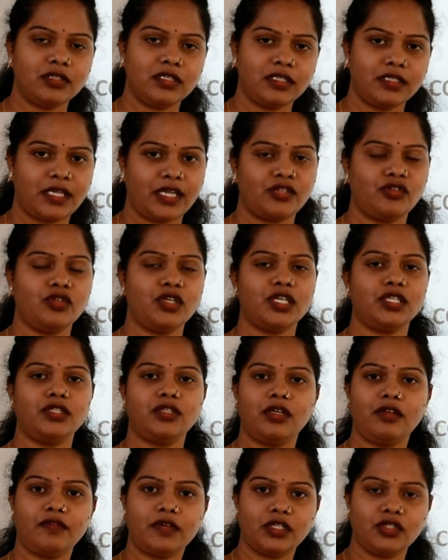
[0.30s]
to this
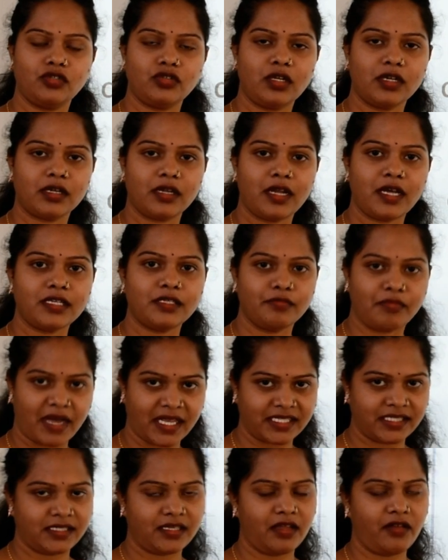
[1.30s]
educational virtual class,
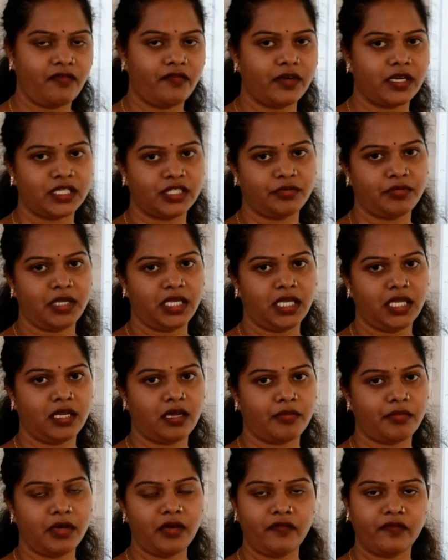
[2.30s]
myself Rashmi
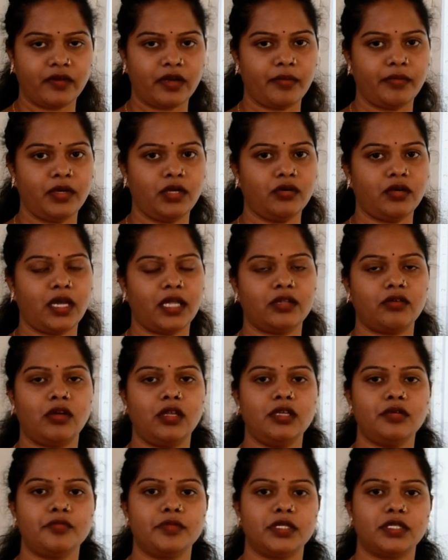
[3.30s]
Ninama from New
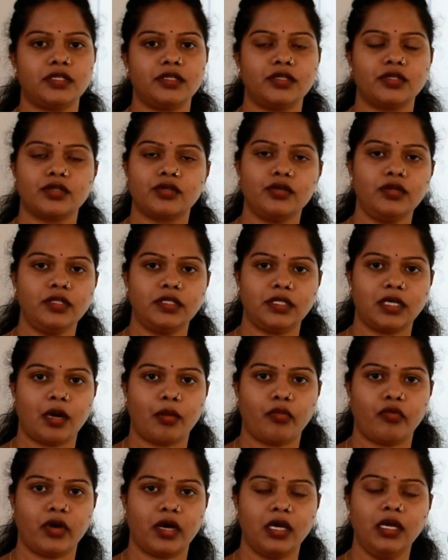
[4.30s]
Catholic Mission School,
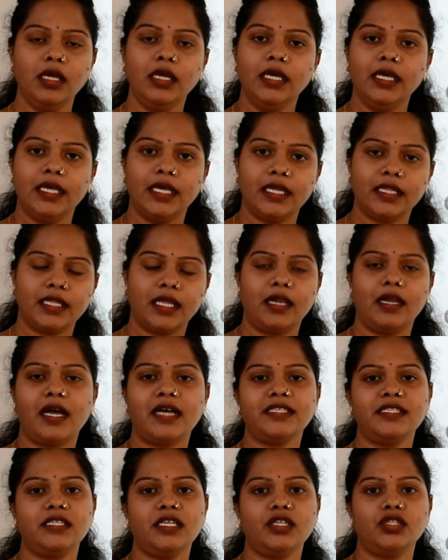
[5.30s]
Jhabwa. In the
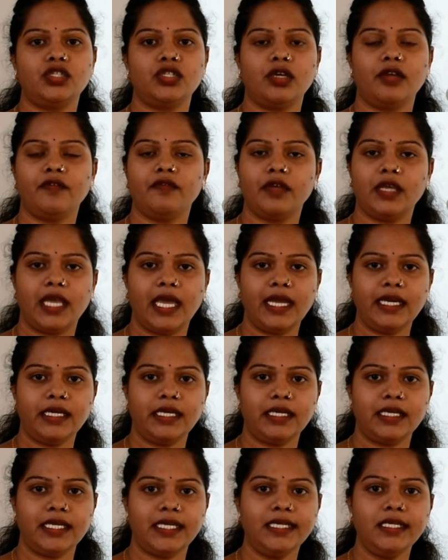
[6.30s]
last session, we
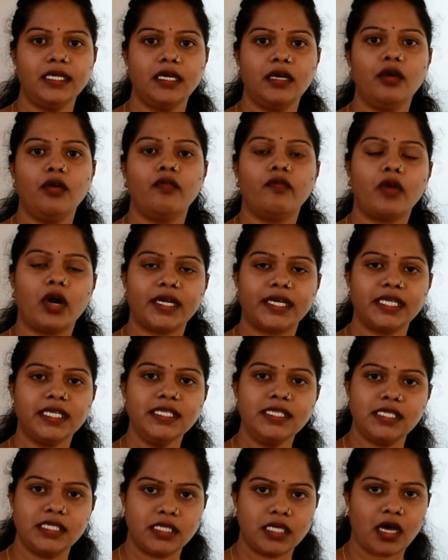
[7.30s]
had read what
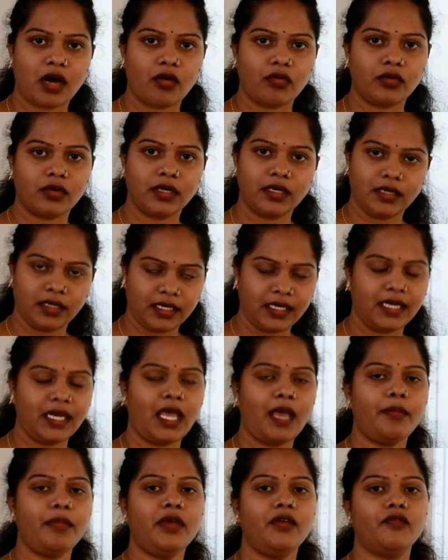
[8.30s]
is noun.
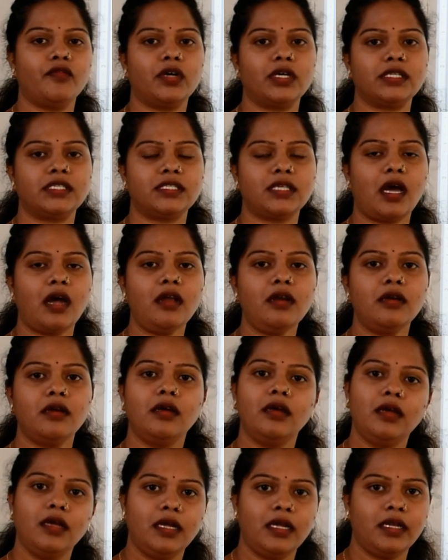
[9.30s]
Naming words are
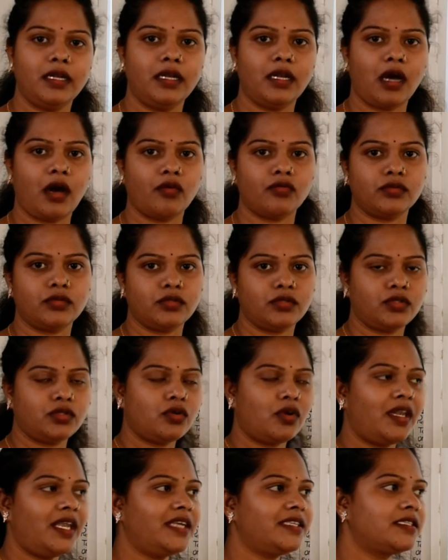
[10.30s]
noun.
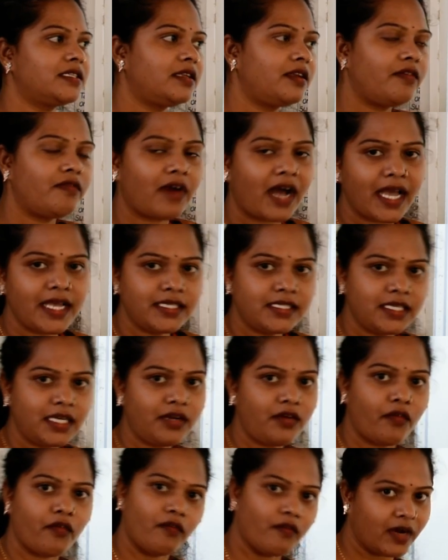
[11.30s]
So, let's revise
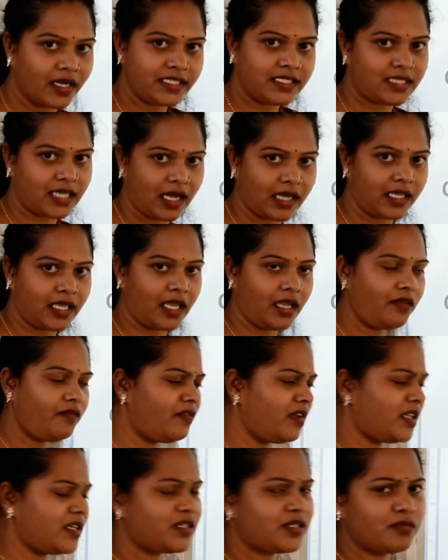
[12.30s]
it once again
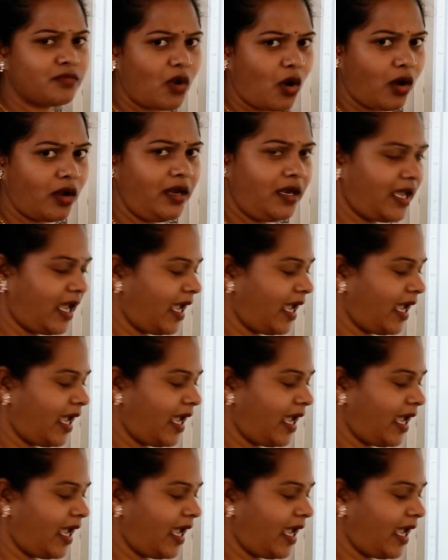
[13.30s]
with a small